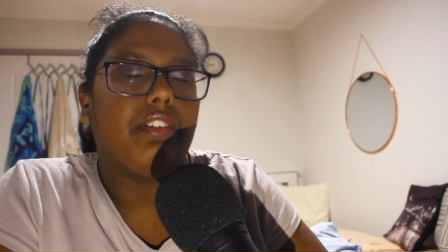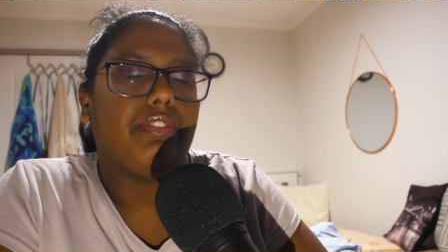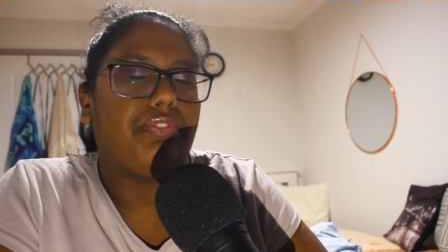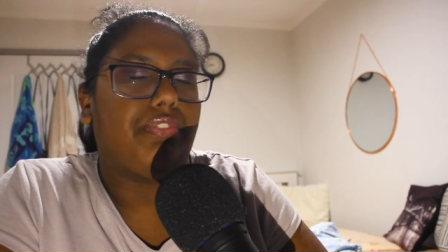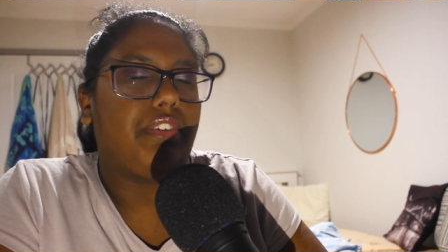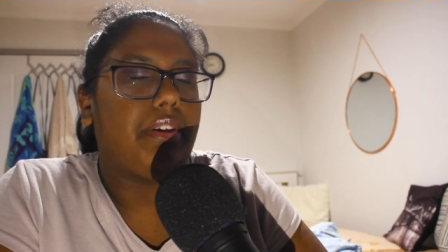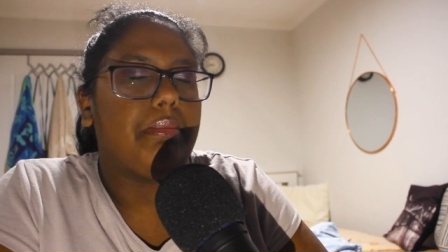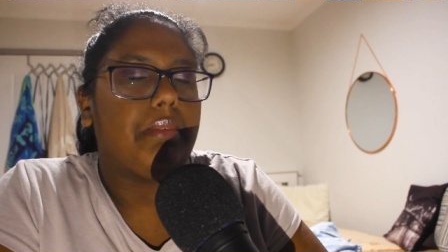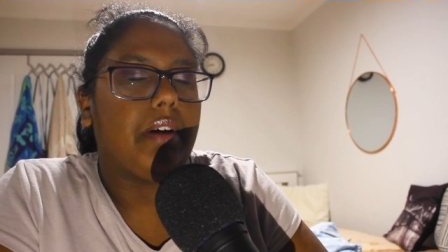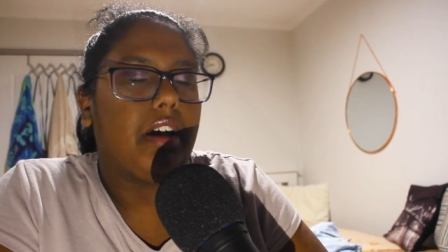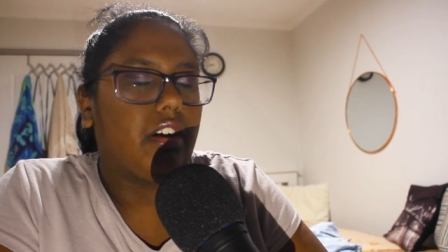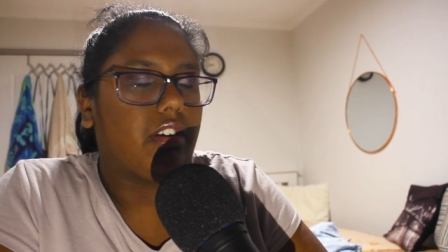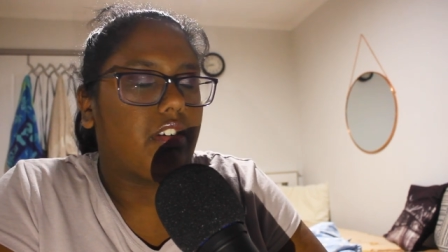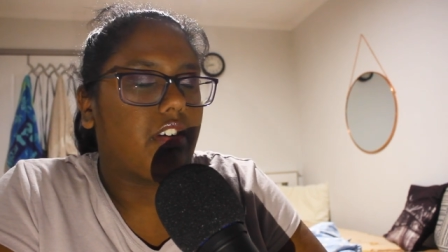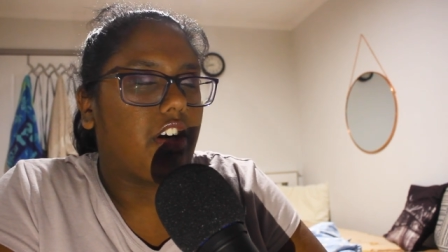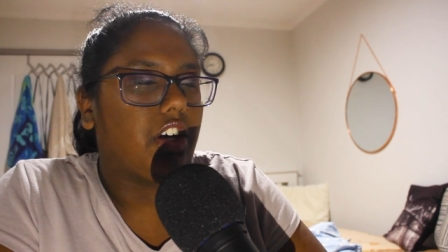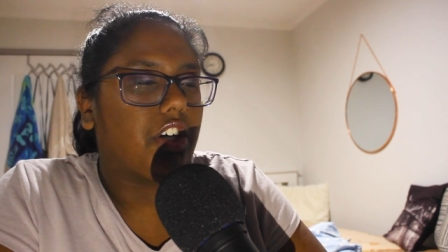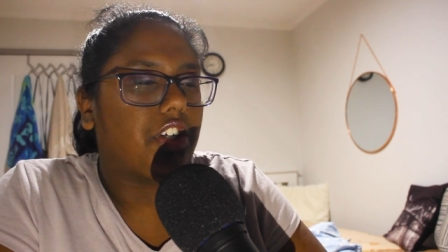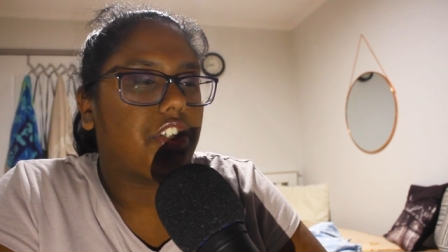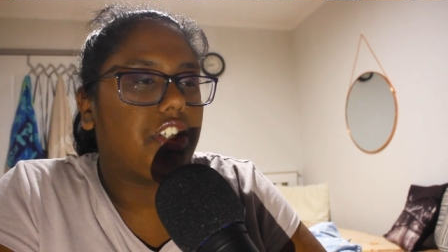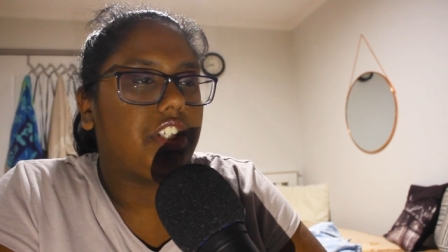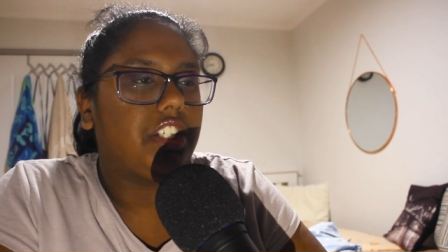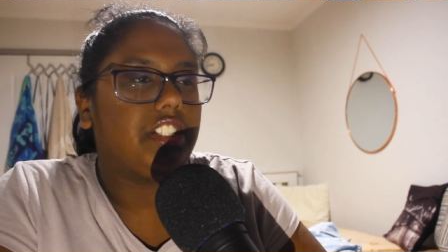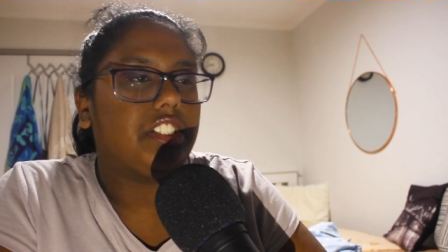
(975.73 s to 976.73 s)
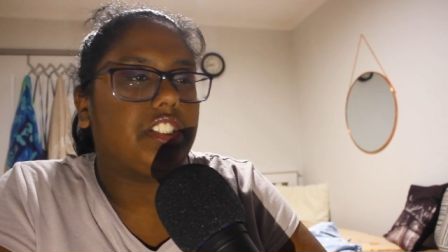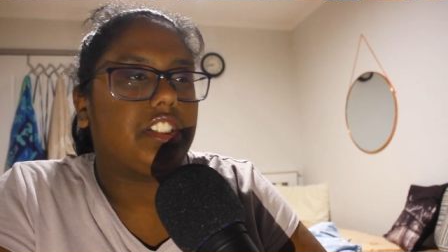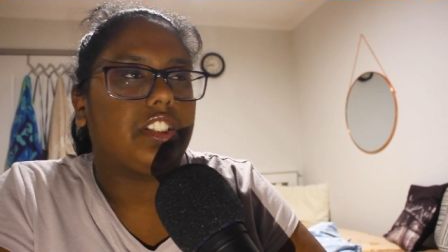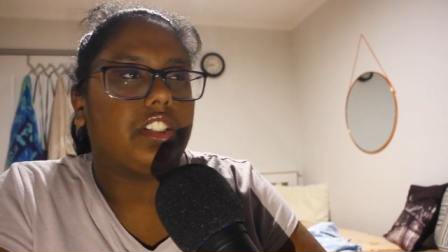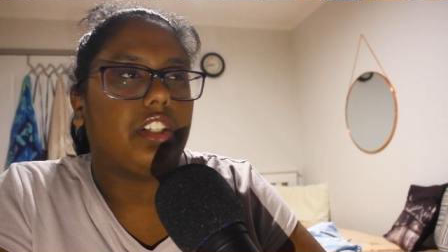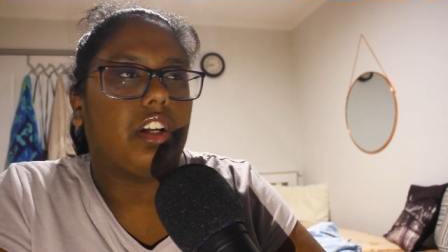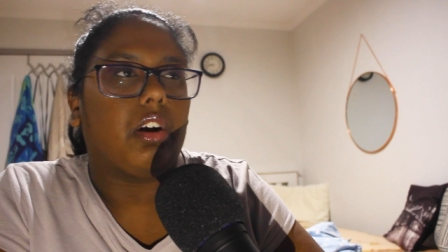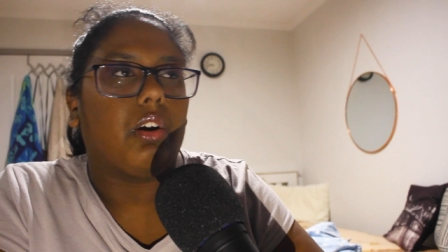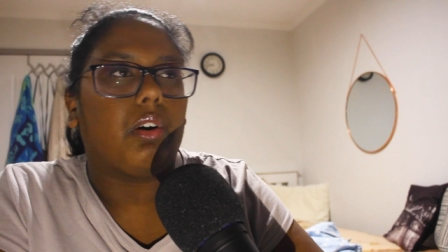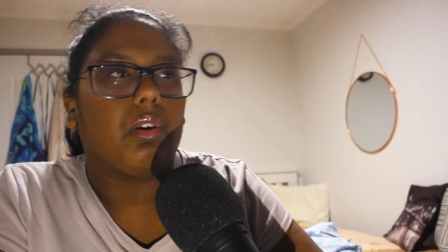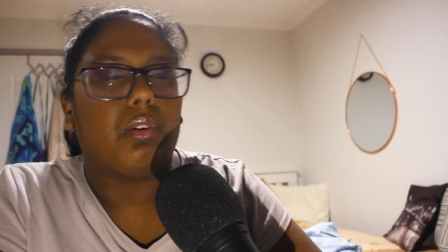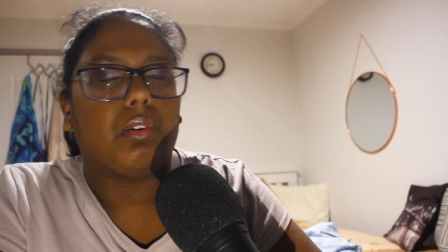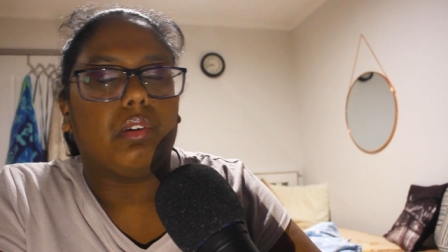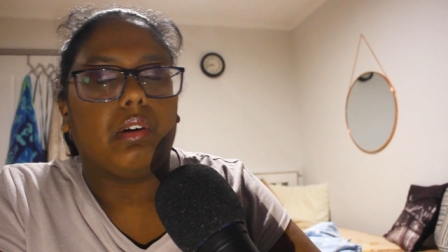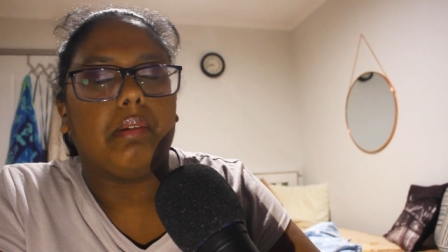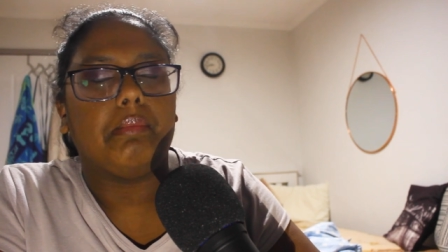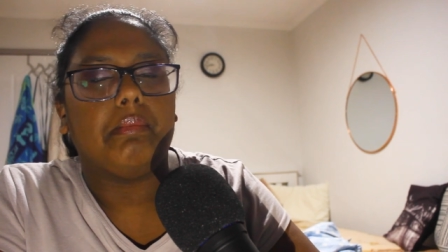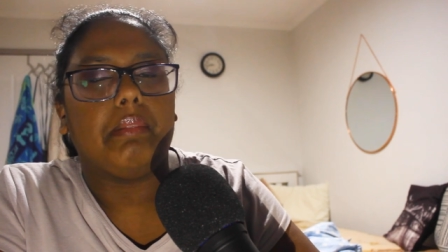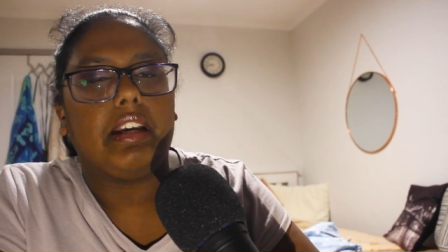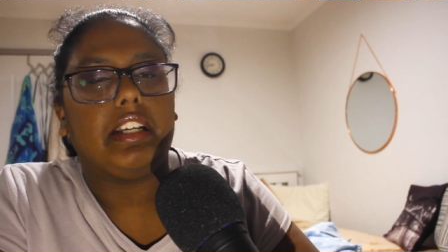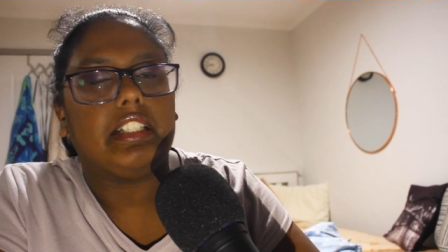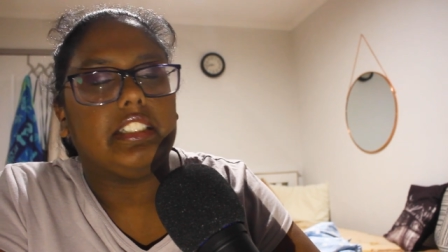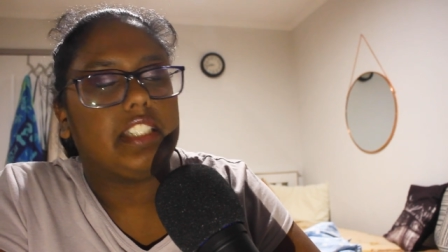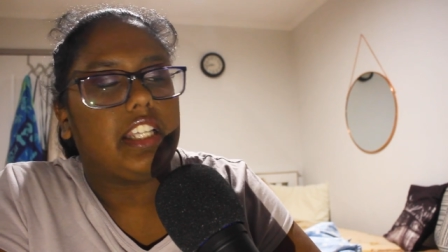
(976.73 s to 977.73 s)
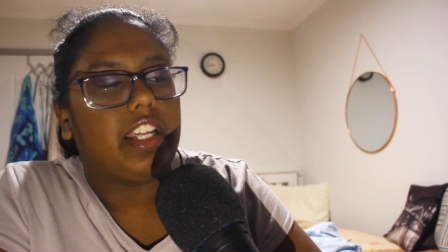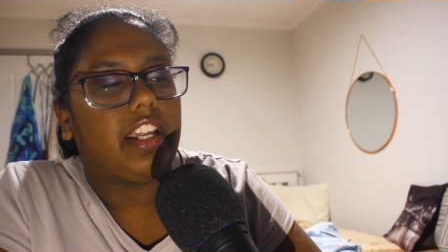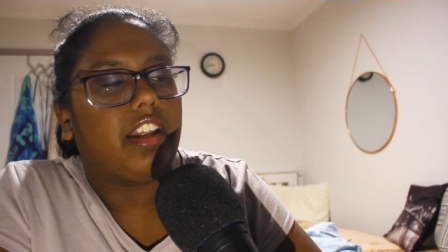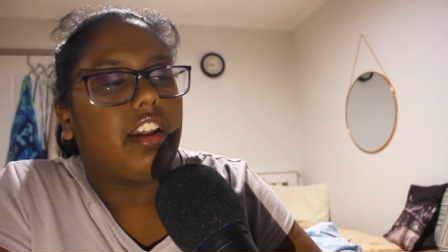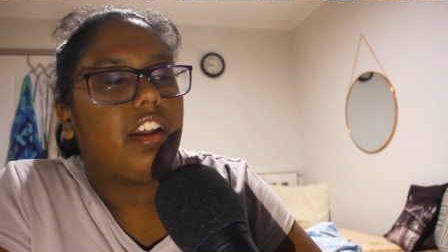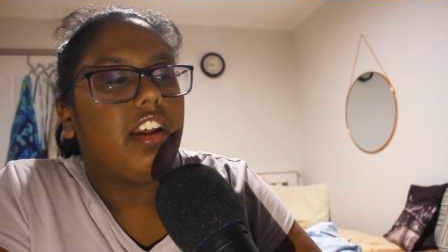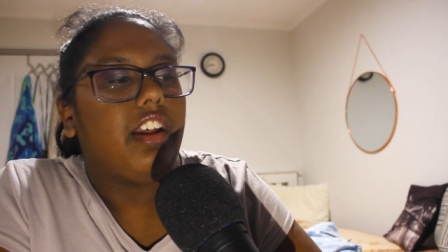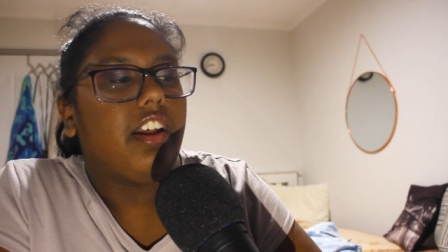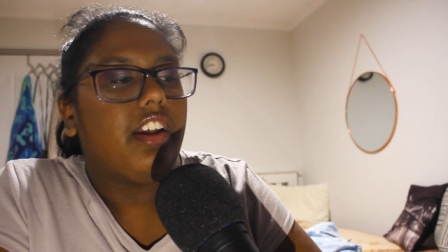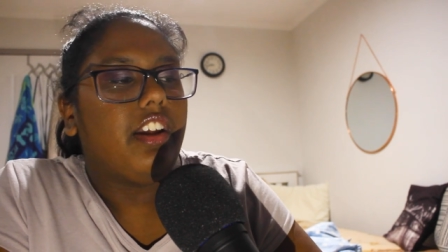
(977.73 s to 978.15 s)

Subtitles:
female crush. She's so amazing.